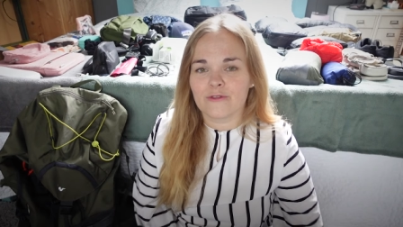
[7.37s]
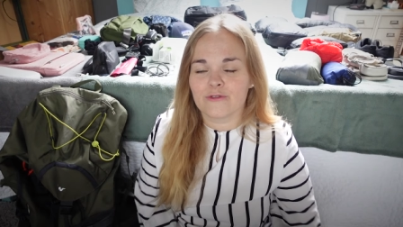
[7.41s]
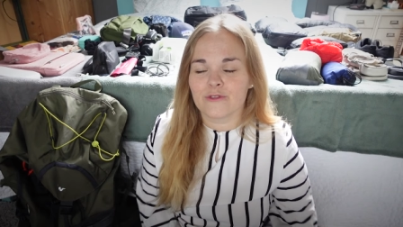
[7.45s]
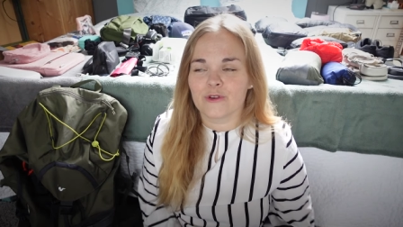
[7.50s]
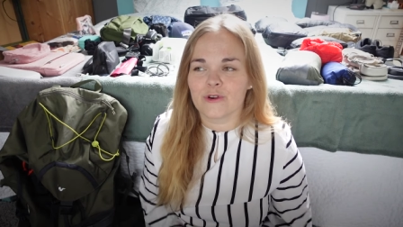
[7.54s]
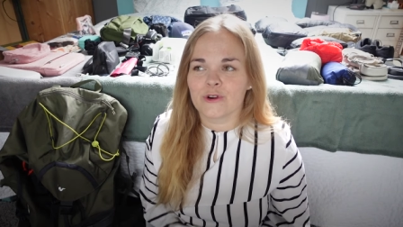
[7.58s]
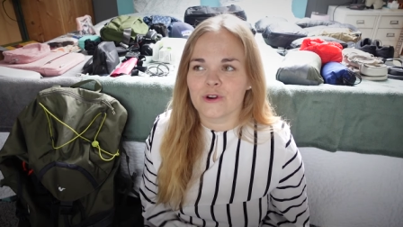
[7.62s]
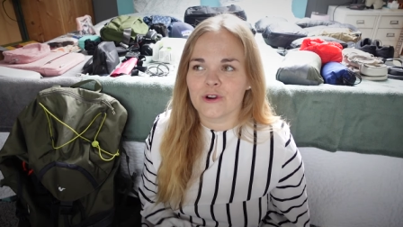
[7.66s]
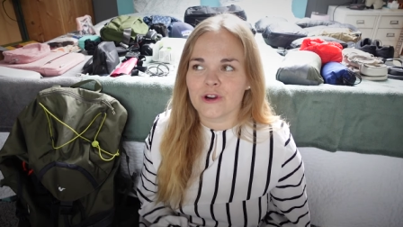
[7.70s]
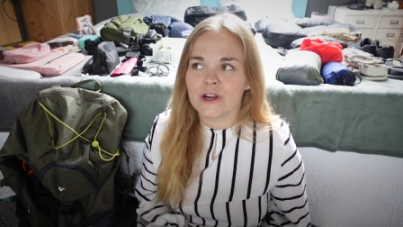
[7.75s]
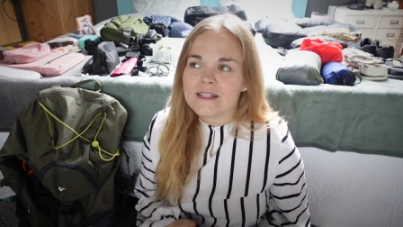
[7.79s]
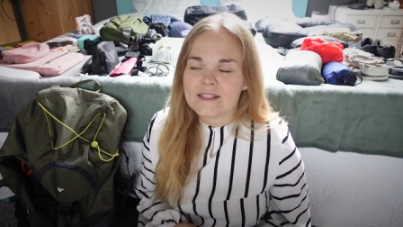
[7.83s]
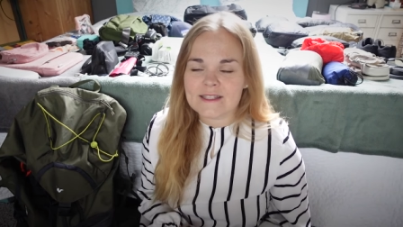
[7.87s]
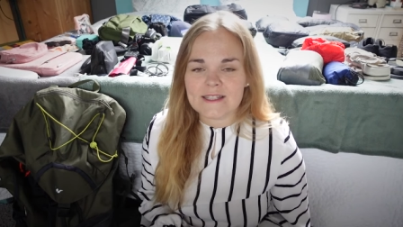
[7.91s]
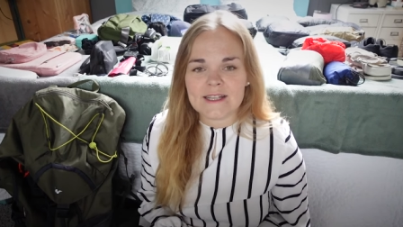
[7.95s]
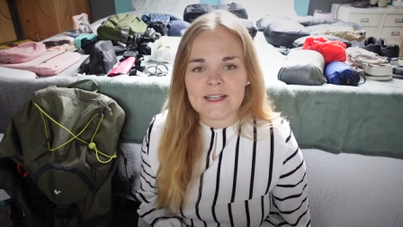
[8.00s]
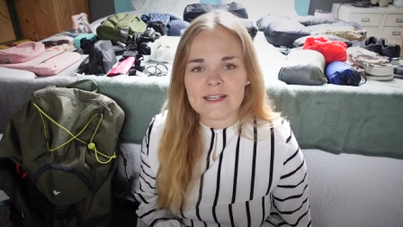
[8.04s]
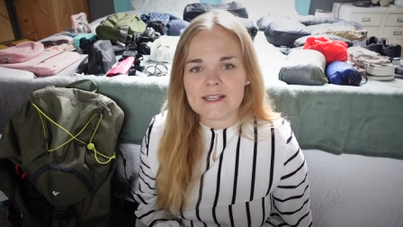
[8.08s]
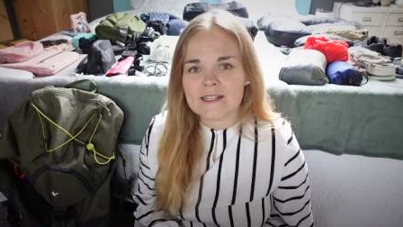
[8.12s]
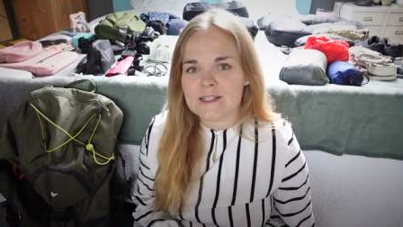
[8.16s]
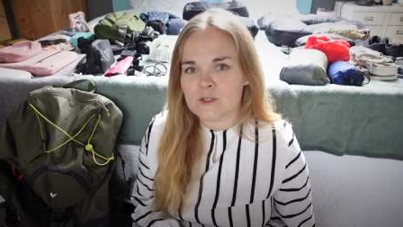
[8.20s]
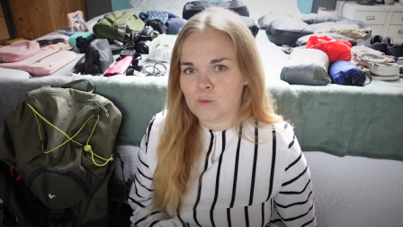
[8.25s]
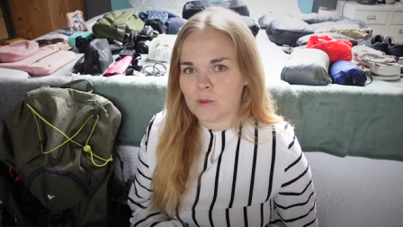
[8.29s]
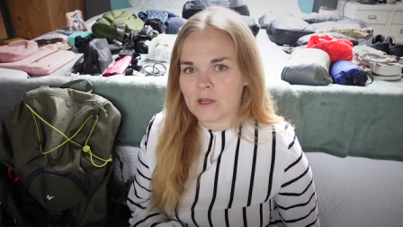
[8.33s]
for
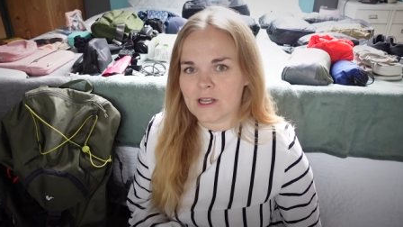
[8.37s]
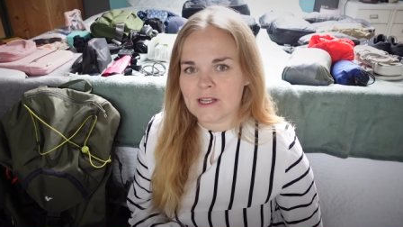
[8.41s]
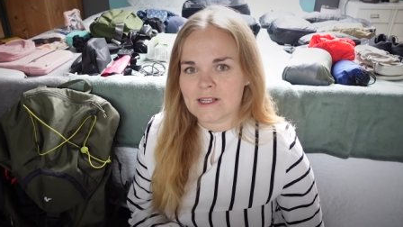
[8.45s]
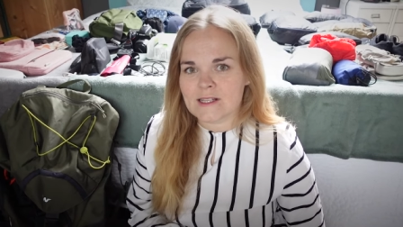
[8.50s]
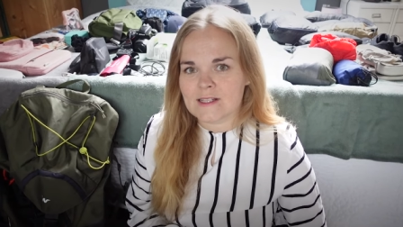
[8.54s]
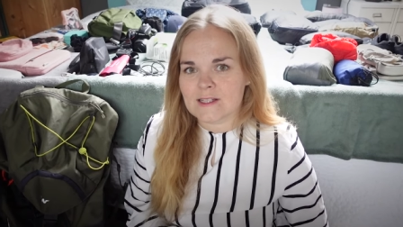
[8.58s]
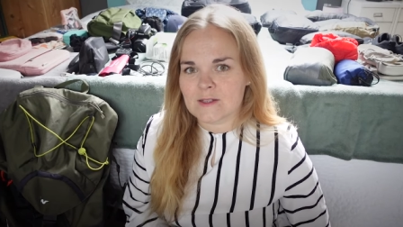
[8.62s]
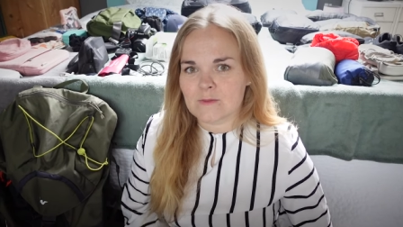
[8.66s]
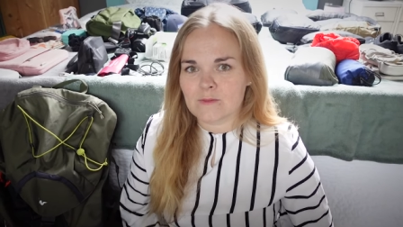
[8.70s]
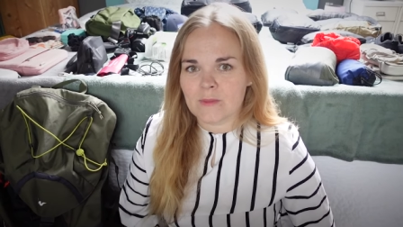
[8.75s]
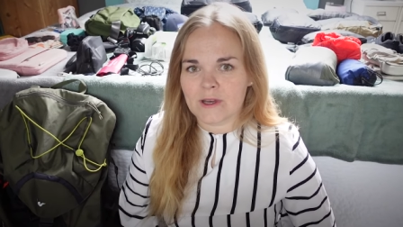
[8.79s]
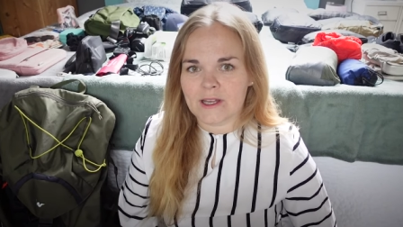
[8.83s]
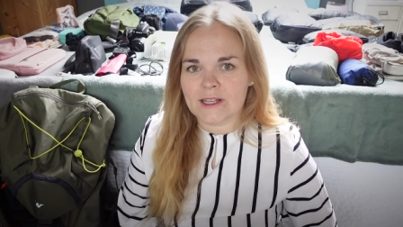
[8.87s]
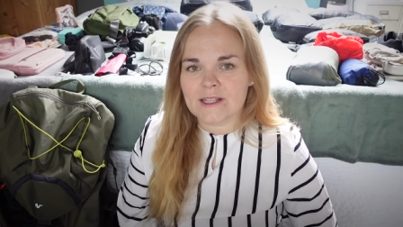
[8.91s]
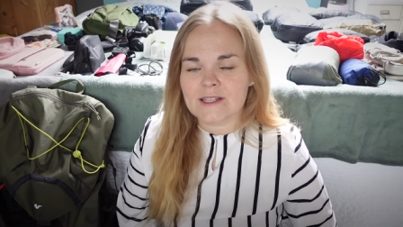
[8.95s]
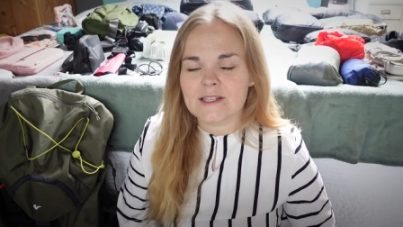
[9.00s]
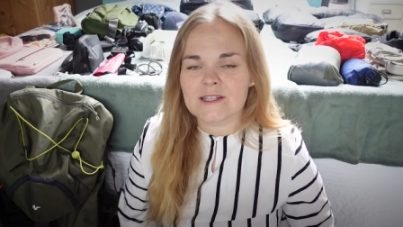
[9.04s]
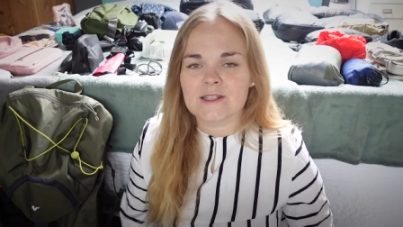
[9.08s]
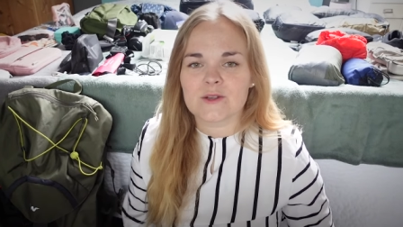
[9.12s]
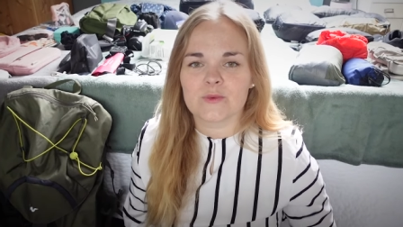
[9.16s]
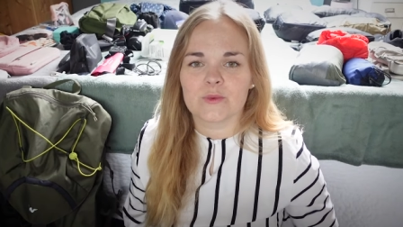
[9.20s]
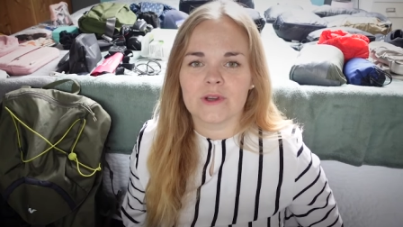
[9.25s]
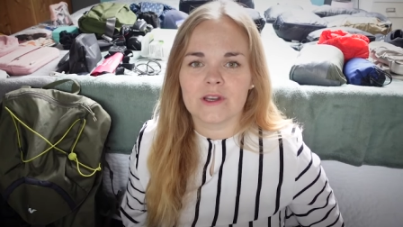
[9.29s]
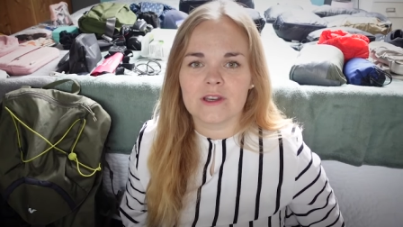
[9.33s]
six plus
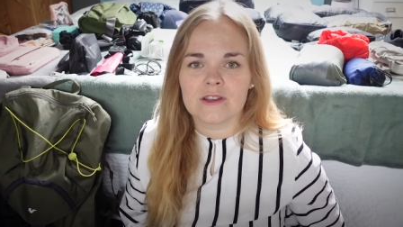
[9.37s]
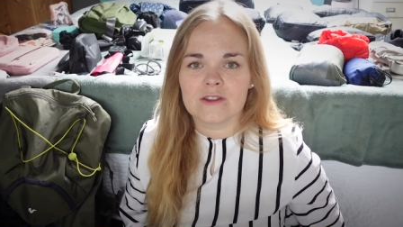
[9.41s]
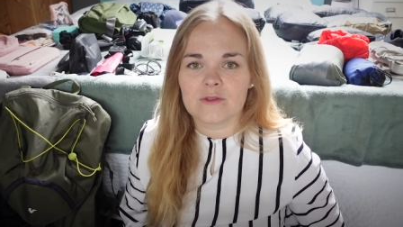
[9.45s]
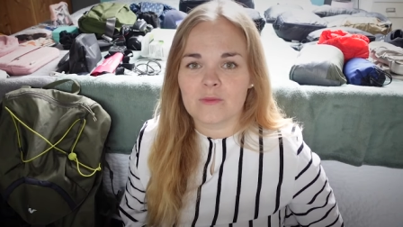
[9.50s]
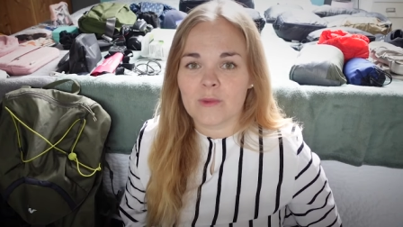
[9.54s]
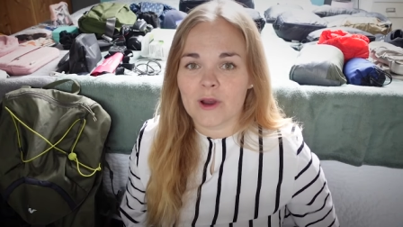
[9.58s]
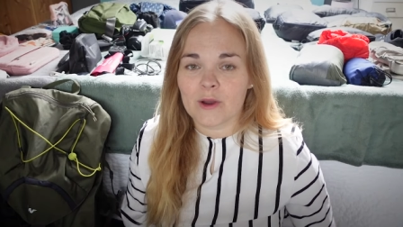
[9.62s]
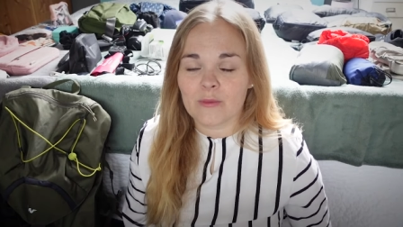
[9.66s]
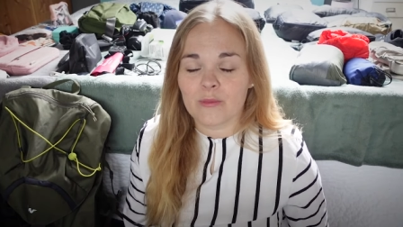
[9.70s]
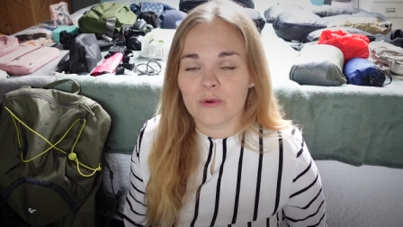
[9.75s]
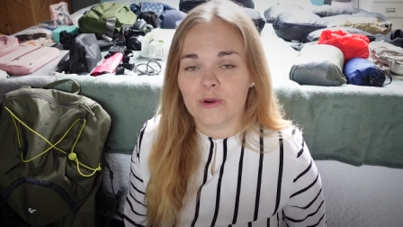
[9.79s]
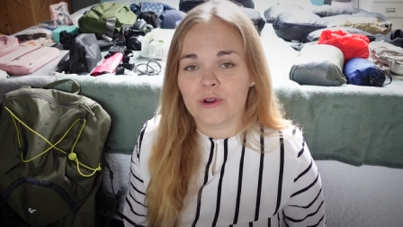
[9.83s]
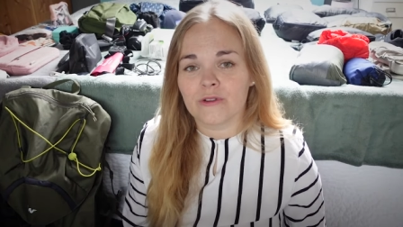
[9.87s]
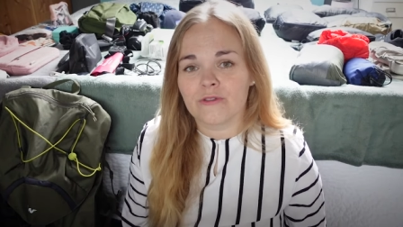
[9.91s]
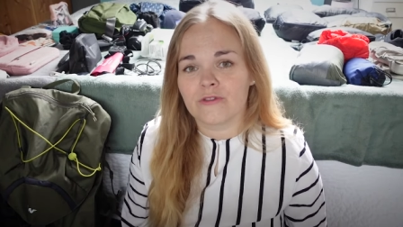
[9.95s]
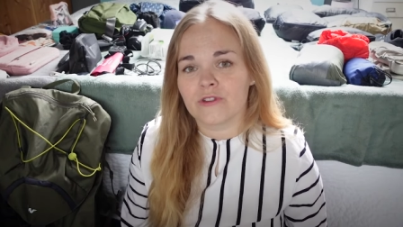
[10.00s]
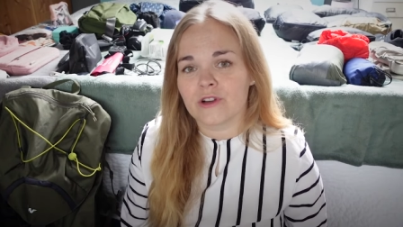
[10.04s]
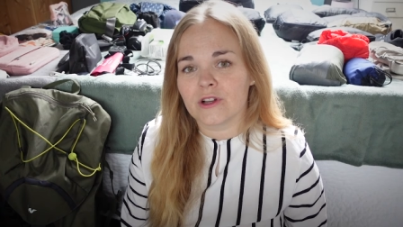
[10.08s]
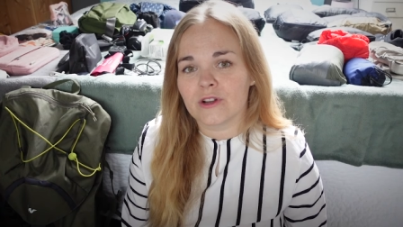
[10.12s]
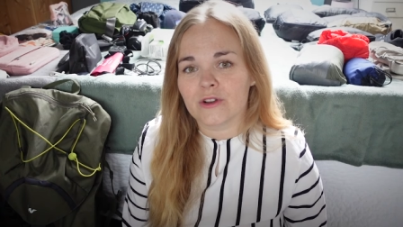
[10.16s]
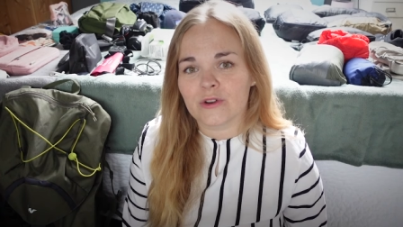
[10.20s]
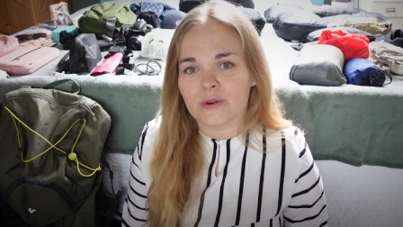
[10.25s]
months with my boyfriend